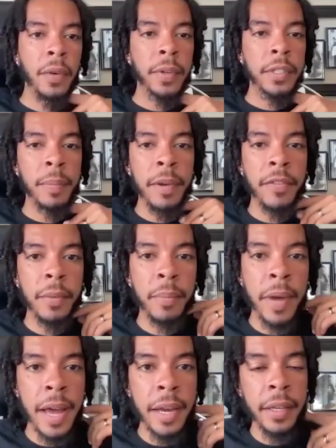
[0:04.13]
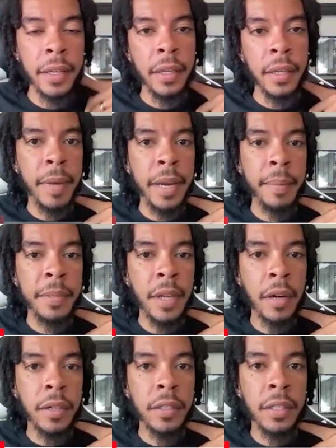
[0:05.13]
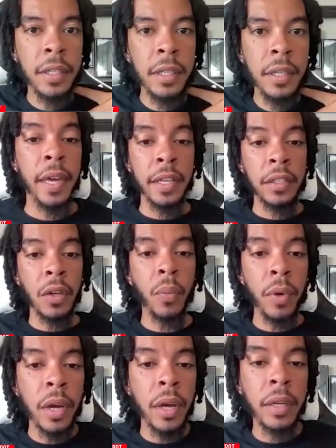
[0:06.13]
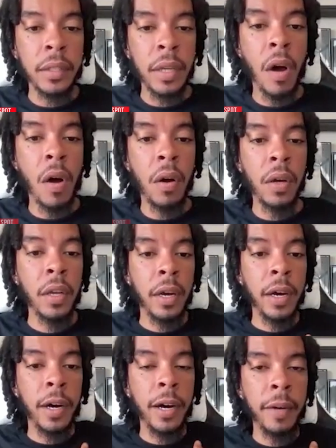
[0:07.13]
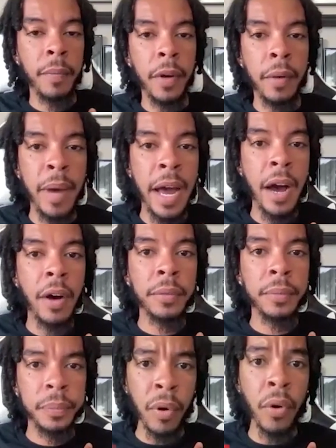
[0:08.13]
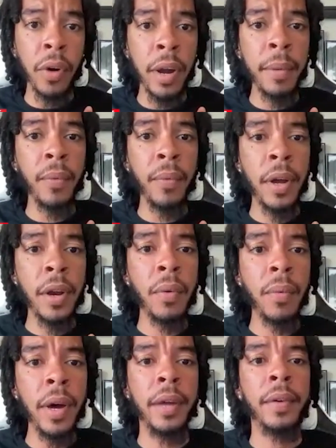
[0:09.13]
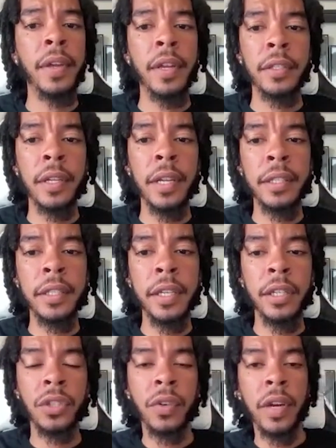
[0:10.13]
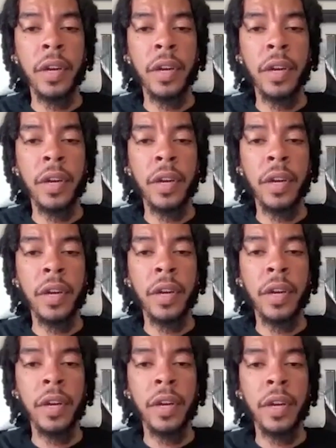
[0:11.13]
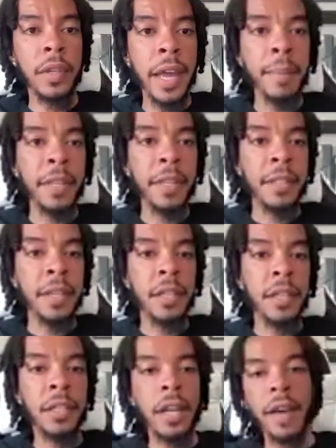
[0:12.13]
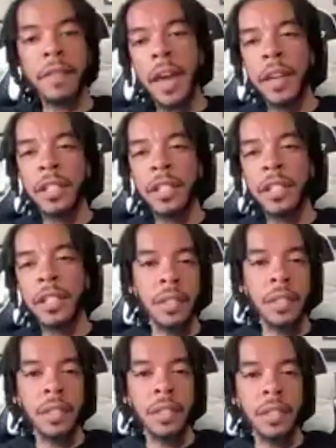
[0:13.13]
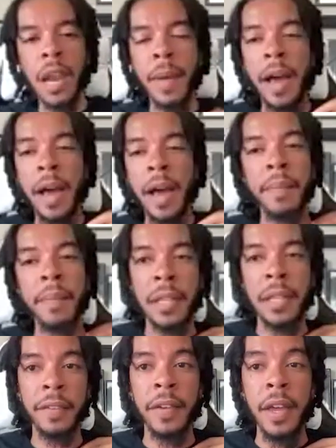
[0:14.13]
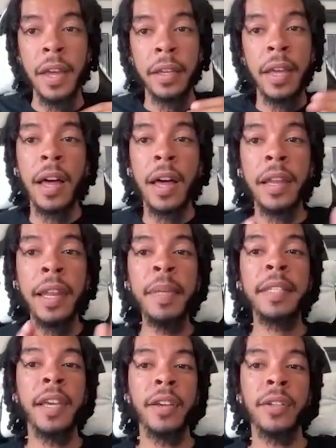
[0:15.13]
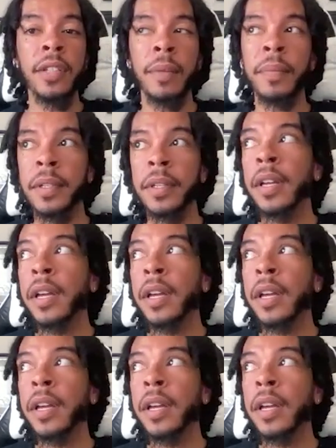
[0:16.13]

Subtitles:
What's up, everybody? My name is Dr. T, and so we're going to talk about programming one-on-one. So let's get straight to it. So the name of this session, I've kind of changed it. It's all about campus life. Y'all, let me tell you something.